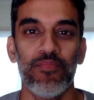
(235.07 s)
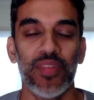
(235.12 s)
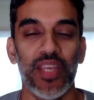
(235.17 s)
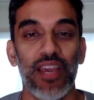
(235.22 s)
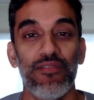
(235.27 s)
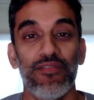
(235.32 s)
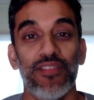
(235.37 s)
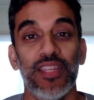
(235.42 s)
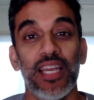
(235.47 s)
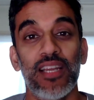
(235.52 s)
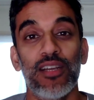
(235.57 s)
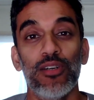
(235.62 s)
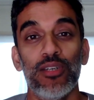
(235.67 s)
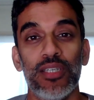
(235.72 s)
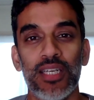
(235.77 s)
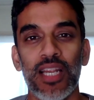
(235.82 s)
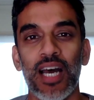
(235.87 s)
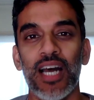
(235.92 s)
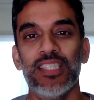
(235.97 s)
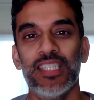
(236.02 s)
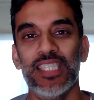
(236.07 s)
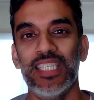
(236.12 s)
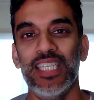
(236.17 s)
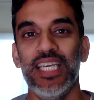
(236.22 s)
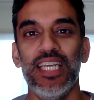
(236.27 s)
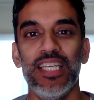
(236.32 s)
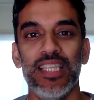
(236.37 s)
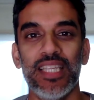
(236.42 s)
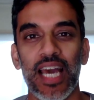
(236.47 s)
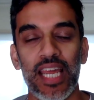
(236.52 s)
If they could not
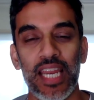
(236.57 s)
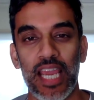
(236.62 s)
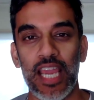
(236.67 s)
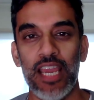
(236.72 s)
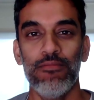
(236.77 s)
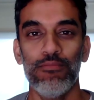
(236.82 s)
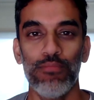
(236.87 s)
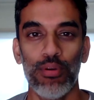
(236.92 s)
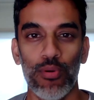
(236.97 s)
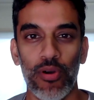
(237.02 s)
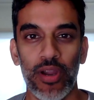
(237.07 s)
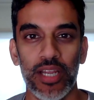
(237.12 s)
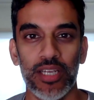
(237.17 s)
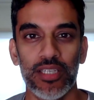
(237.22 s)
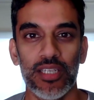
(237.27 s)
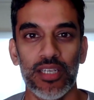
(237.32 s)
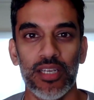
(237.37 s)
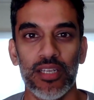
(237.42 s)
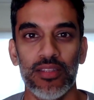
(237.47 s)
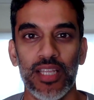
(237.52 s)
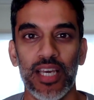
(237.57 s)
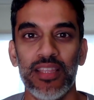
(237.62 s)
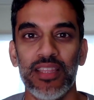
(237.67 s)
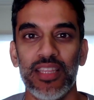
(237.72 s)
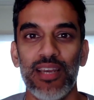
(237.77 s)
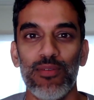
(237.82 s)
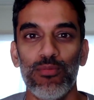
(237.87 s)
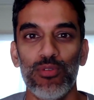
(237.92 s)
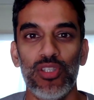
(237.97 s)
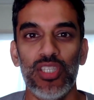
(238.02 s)
see that endpoint, then
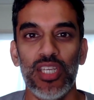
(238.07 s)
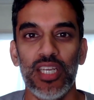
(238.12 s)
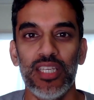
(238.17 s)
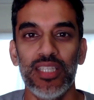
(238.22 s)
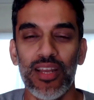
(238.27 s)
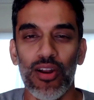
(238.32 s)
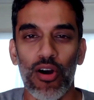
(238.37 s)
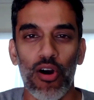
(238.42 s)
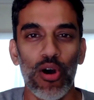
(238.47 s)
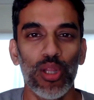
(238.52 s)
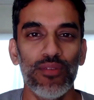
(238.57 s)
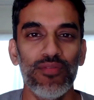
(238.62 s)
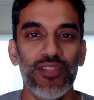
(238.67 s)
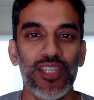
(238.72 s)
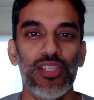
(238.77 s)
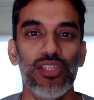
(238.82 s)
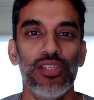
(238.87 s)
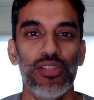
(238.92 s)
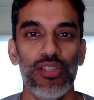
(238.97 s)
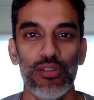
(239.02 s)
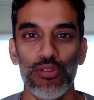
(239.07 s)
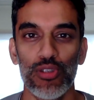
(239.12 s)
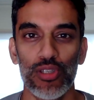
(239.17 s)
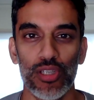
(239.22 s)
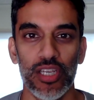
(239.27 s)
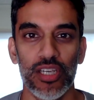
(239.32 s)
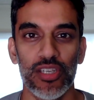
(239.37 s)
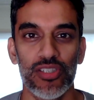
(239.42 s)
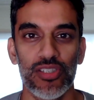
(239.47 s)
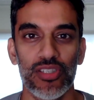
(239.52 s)
they would see that all of this is
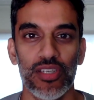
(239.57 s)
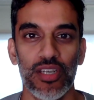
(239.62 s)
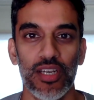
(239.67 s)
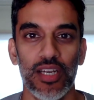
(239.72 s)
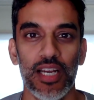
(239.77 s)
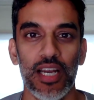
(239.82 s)
useless.